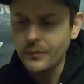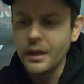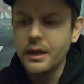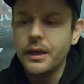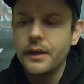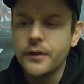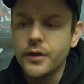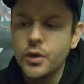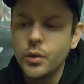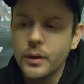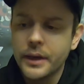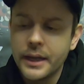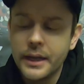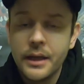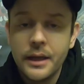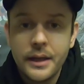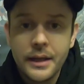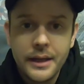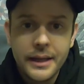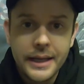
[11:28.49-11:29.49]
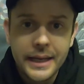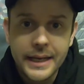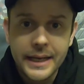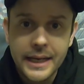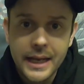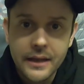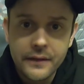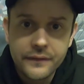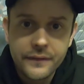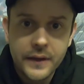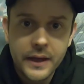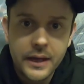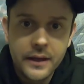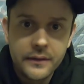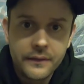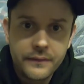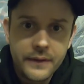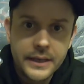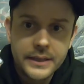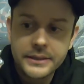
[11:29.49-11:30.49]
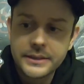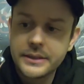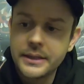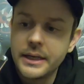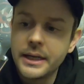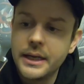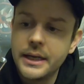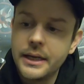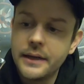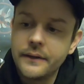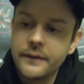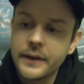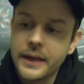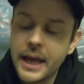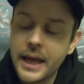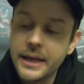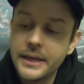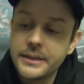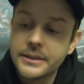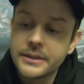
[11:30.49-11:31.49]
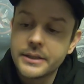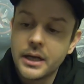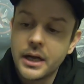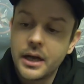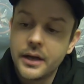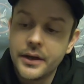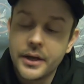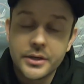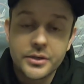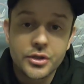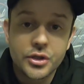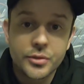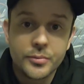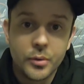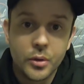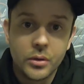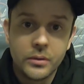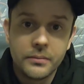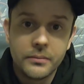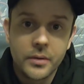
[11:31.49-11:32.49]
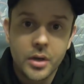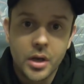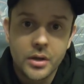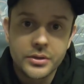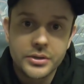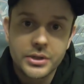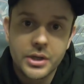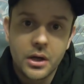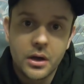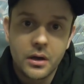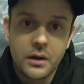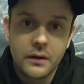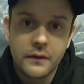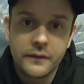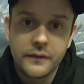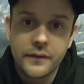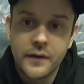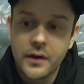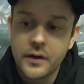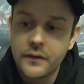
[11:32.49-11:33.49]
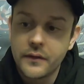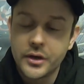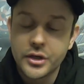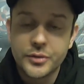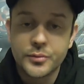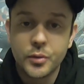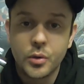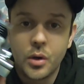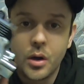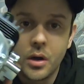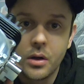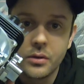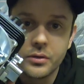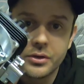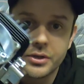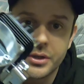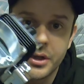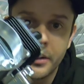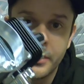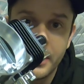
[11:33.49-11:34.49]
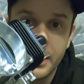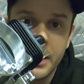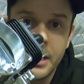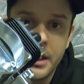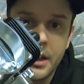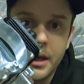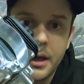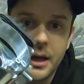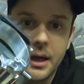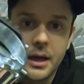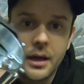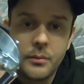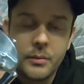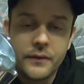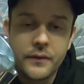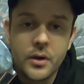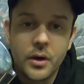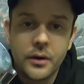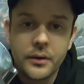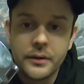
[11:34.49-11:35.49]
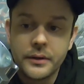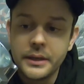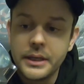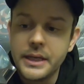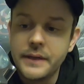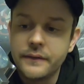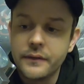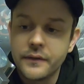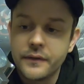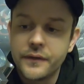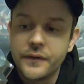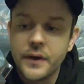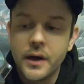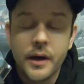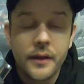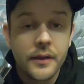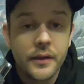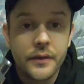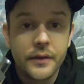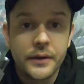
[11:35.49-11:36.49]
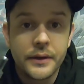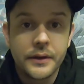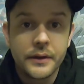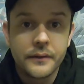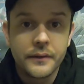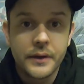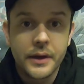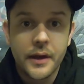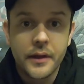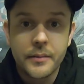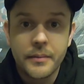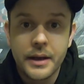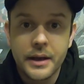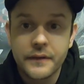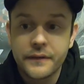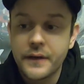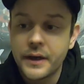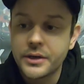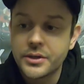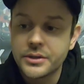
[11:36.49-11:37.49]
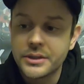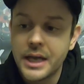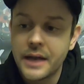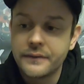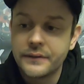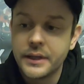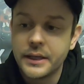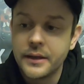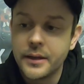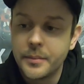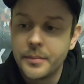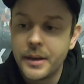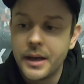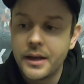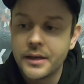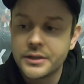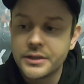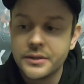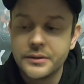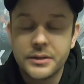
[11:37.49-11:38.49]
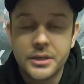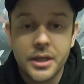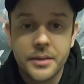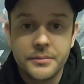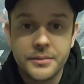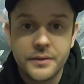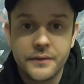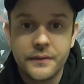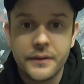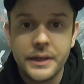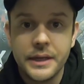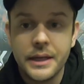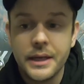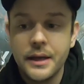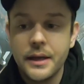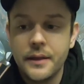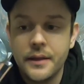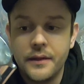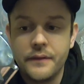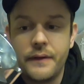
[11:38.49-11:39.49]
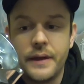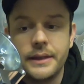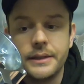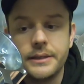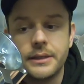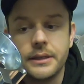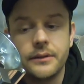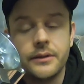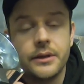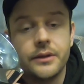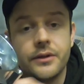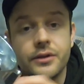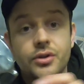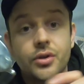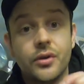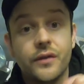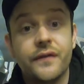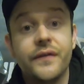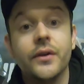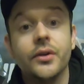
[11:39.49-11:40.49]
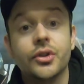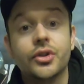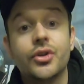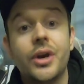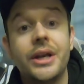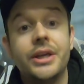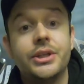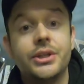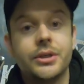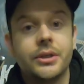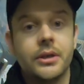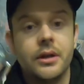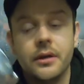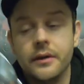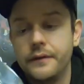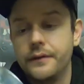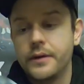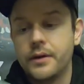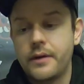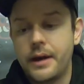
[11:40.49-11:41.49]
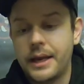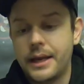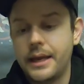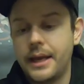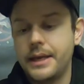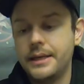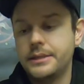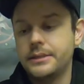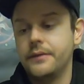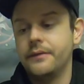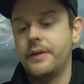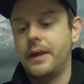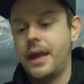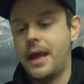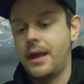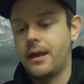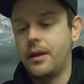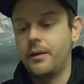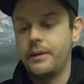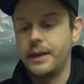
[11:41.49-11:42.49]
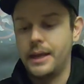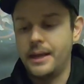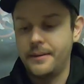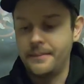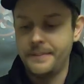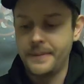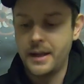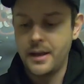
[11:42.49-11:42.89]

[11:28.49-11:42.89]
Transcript: Uh, the cooling inlet uh, vents in the case are nice and small, lots of very, very small holes. So uh, we've gone even further than, than other manufacturers have done in the past in terms of the, the venting, the, the sort of filtration of the crankcase of the air going in.